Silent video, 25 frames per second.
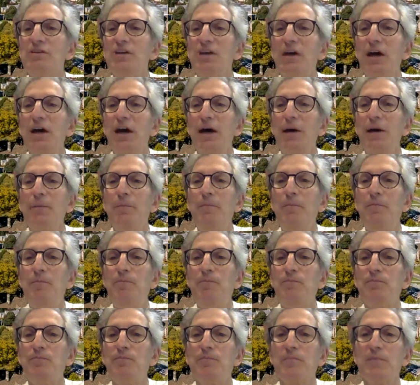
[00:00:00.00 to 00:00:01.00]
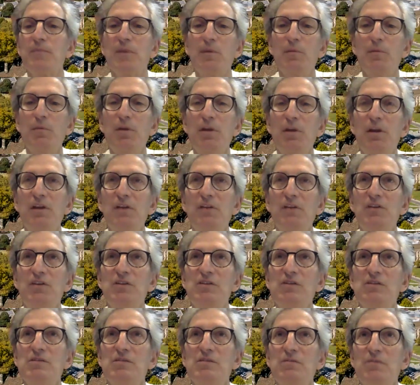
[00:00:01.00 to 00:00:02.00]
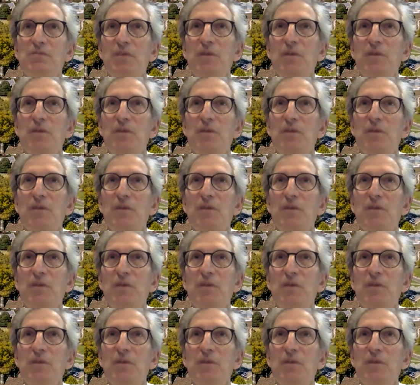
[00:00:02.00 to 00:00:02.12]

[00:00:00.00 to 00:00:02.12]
But it just,